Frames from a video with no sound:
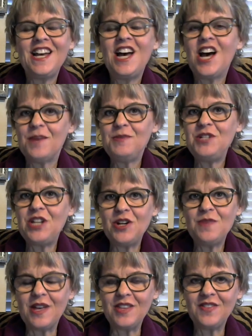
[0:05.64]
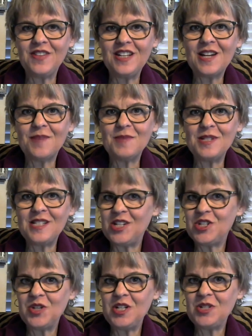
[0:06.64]
I'm Sherri Methvin. I'm with
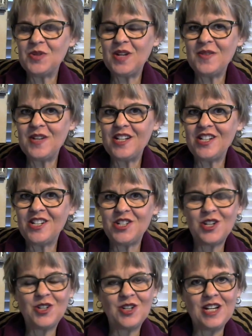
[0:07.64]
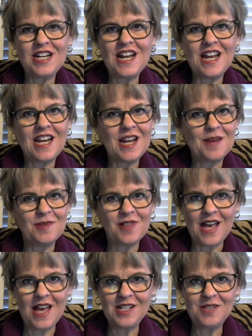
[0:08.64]
Century 21 Goodyear Green, and I'm
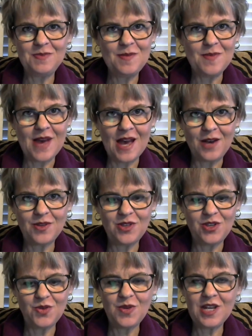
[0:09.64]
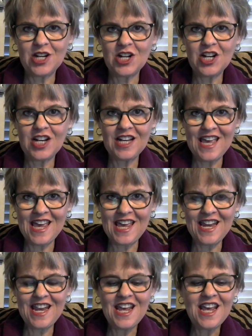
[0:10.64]
glad to be back with you here
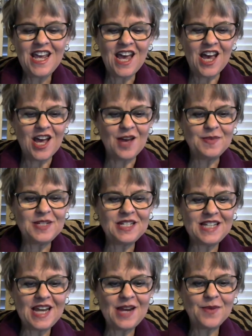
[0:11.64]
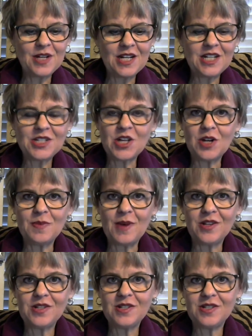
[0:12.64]
again. Um, today, we're going to talk about
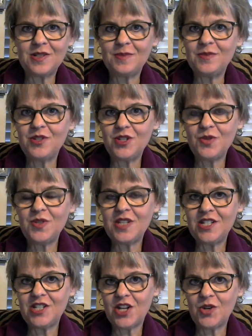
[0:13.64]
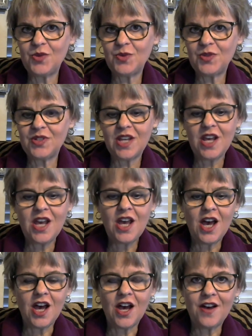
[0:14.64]
some do's and don'ts
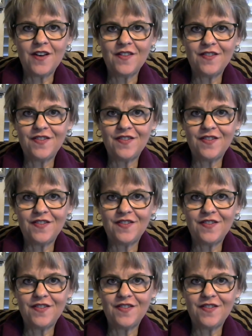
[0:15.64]
of